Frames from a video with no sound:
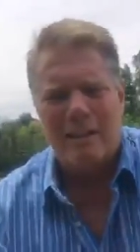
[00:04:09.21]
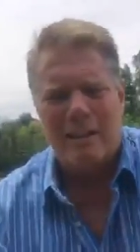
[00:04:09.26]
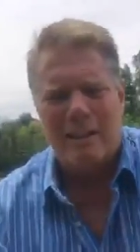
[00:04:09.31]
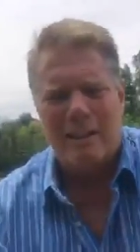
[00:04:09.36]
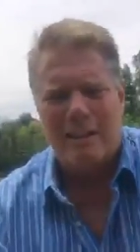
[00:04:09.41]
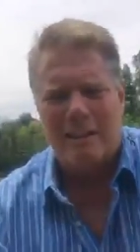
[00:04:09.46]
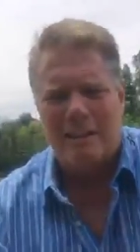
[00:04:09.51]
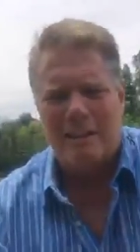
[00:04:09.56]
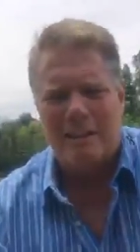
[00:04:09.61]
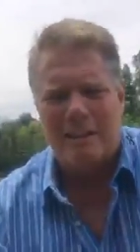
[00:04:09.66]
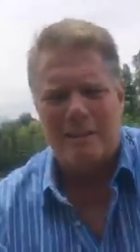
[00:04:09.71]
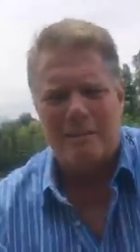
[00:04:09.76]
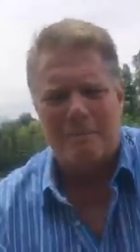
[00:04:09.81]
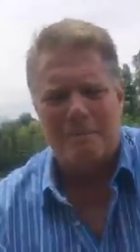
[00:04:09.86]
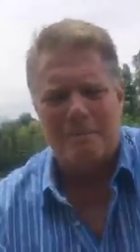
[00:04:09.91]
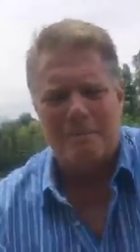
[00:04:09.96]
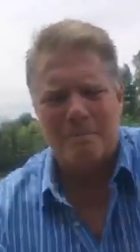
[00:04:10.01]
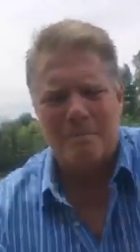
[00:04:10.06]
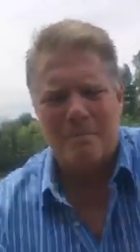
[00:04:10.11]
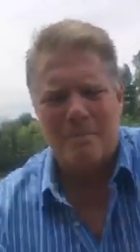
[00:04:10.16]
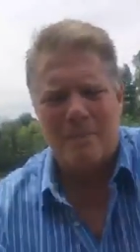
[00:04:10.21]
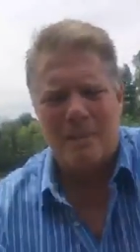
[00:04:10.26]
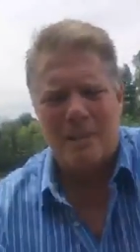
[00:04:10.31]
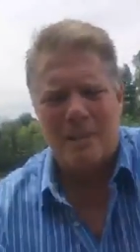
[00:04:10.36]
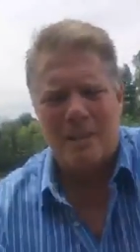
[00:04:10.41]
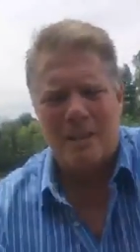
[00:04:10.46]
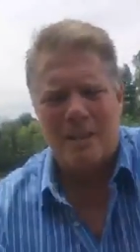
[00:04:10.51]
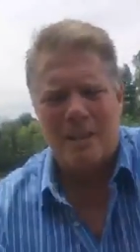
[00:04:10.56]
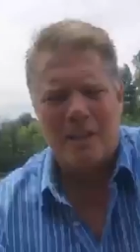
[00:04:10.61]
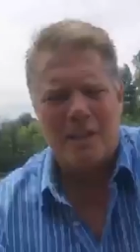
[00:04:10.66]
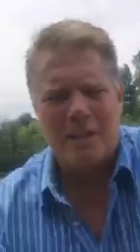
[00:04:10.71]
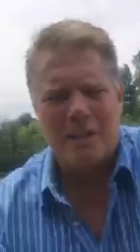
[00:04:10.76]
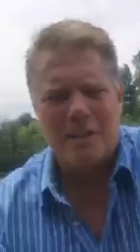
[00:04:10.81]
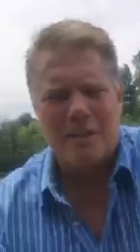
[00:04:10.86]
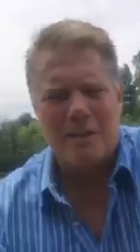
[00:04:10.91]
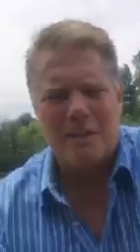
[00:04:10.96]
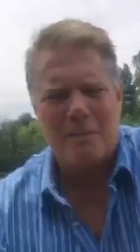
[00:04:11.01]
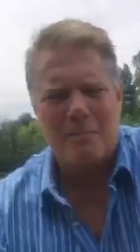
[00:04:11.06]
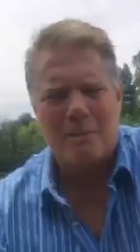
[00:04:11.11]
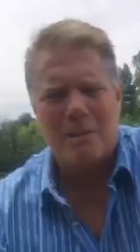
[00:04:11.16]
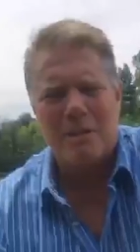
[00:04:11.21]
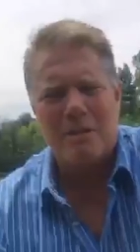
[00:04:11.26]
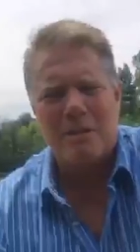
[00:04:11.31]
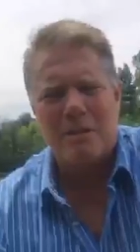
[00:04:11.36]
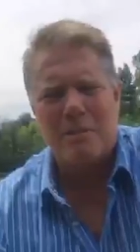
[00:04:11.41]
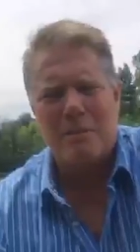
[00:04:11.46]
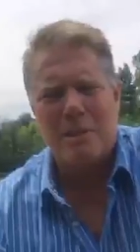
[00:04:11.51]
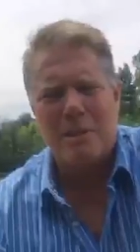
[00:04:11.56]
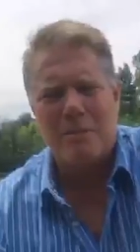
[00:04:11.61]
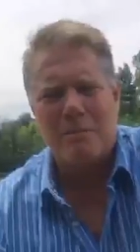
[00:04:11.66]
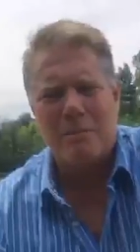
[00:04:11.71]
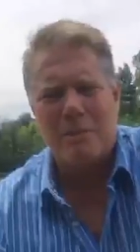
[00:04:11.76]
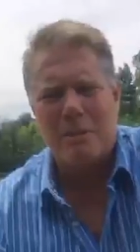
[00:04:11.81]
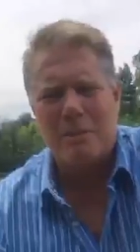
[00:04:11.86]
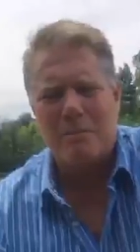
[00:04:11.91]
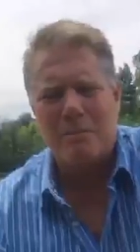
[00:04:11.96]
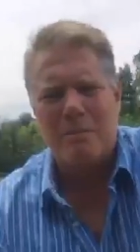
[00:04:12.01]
And, it just could have been so much worse.